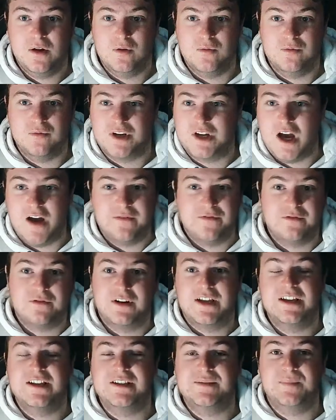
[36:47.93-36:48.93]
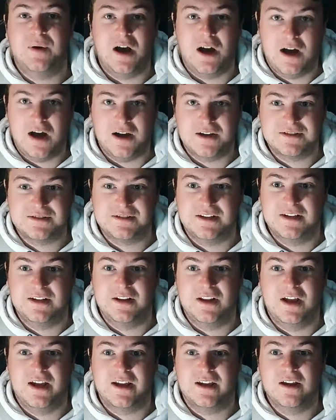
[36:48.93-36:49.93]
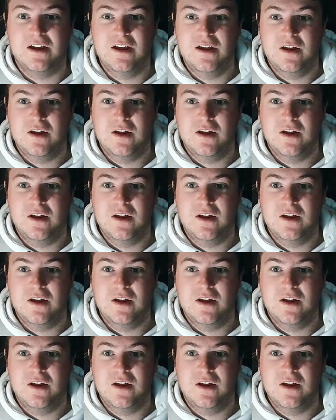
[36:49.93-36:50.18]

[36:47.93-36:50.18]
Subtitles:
recovering his past and like